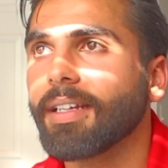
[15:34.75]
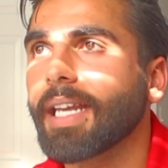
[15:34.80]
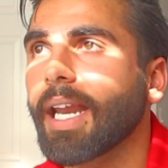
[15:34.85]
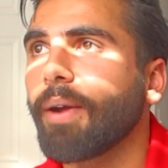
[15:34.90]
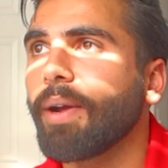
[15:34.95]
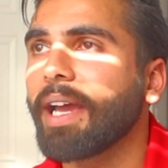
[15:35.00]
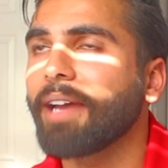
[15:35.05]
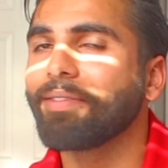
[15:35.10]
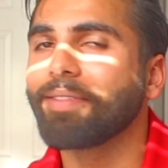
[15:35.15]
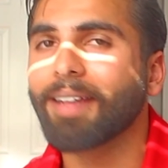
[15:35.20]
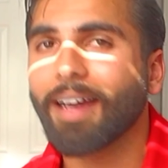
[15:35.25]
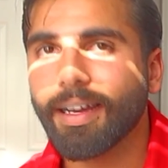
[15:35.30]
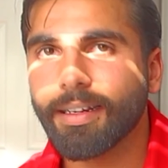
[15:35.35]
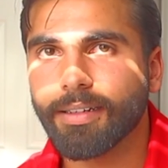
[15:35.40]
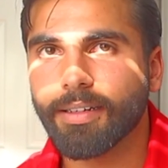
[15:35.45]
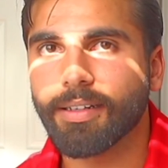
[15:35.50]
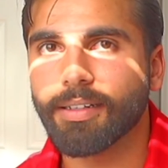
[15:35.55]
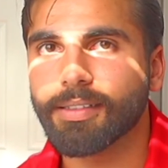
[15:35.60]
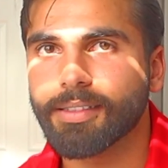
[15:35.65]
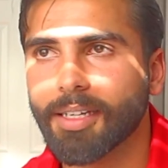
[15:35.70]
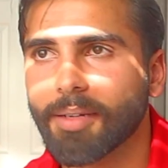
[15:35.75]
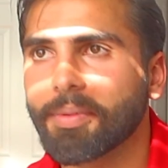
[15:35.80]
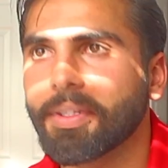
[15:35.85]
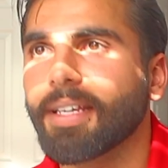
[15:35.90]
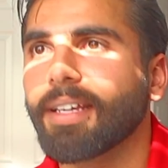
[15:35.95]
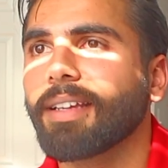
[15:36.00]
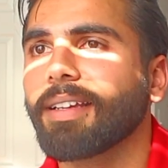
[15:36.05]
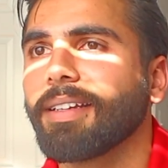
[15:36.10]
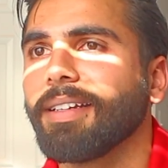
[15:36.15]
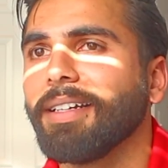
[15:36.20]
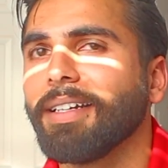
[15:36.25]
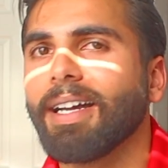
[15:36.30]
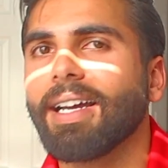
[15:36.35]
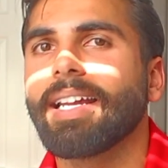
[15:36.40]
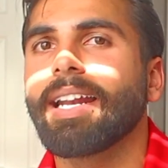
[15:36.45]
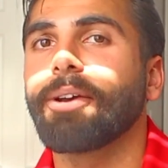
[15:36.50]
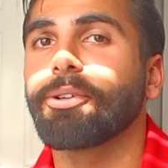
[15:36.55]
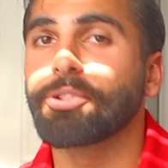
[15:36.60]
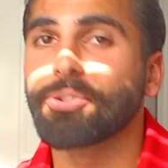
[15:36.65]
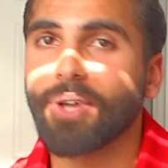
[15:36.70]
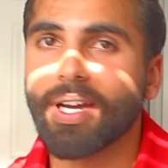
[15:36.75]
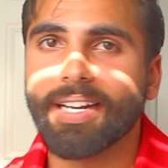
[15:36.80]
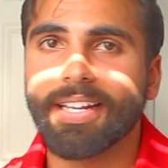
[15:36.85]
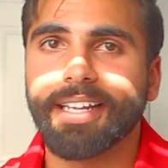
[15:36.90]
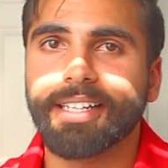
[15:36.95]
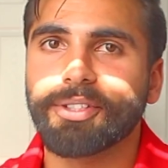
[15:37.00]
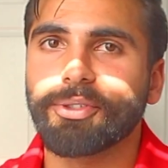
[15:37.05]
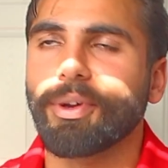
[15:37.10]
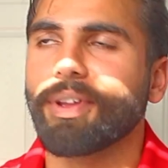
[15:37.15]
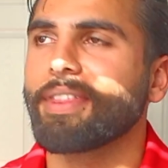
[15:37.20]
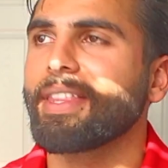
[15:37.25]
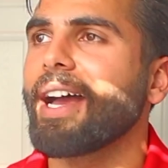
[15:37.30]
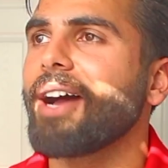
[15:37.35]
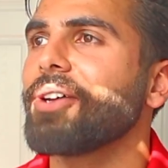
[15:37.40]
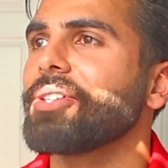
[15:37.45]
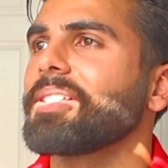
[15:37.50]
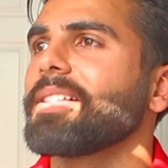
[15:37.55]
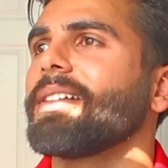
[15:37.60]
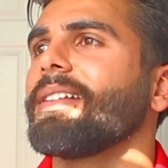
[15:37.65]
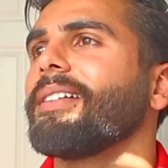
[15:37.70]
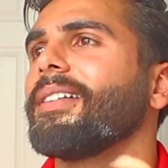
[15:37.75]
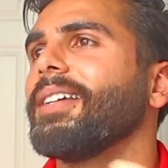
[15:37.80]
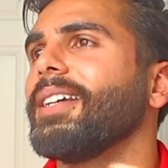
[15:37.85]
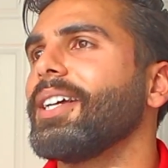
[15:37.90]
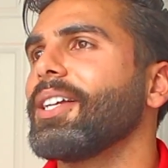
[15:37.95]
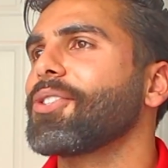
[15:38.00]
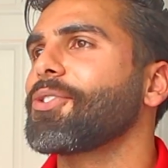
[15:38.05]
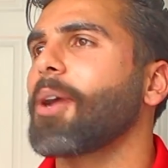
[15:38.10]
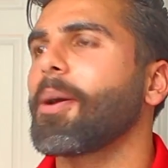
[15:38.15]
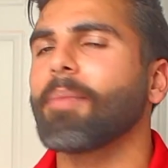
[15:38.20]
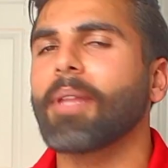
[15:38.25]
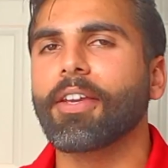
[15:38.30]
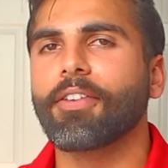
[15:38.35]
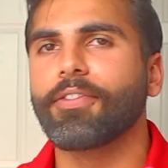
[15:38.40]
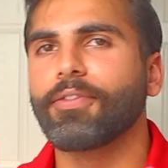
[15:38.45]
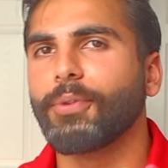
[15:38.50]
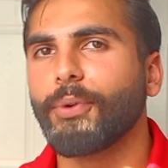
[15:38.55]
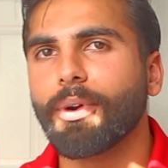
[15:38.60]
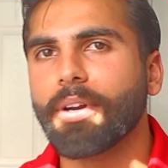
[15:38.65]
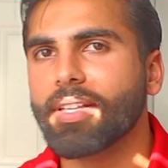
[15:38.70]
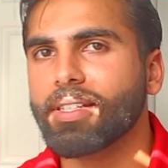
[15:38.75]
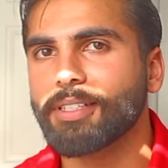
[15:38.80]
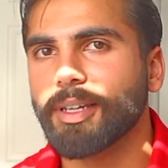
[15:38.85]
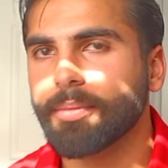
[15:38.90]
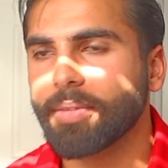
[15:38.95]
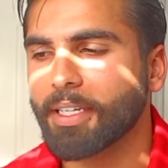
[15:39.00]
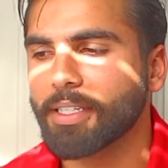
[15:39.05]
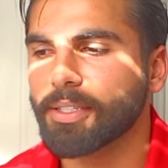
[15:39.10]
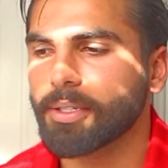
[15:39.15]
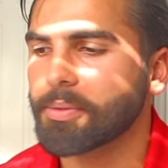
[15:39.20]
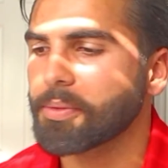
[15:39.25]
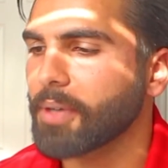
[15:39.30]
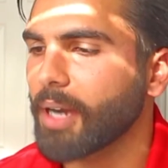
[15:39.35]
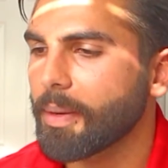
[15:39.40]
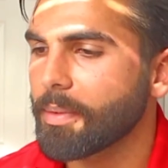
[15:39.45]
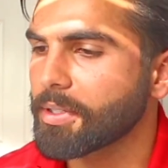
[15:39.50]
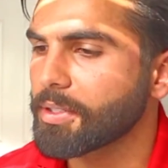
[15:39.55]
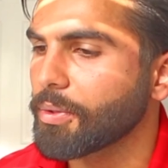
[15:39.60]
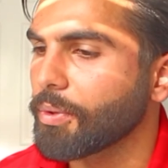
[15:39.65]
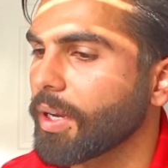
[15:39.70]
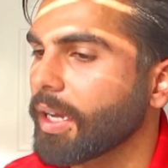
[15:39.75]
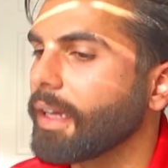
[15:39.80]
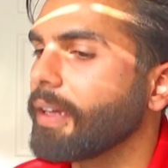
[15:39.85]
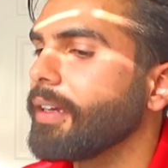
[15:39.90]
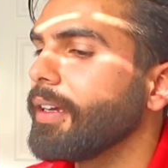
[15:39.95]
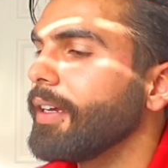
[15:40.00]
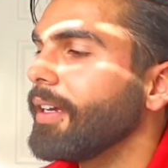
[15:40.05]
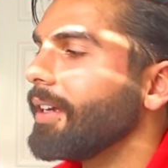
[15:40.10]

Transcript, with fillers: Now I have 900 something, and I was trying to get to a thousand. So I'm like 40 something subscribers away.